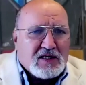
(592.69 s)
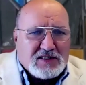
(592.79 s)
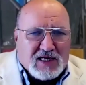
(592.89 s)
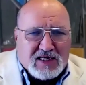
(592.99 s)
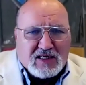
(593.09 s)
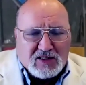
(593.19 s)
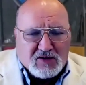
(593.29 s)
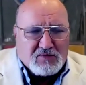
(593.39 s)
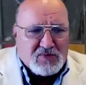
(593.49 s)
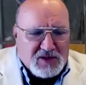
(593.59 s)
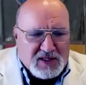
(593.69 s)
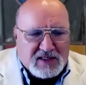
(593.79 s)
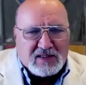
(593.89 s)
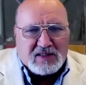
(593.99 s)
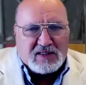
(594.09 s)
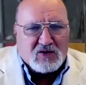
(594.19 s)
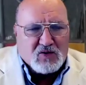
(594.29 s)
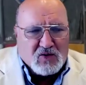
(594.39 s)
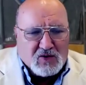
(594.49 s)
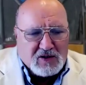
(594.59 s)
taking them blatantly
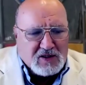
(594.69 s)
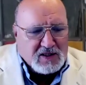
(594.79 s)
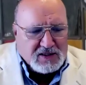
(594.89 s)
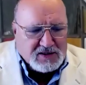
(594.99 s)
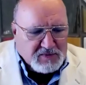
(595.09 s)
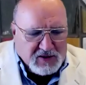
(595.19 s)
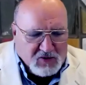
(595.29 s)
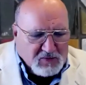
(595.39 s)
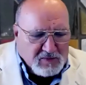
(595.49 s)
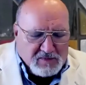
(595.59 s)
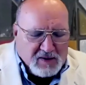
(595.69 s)
or, you know,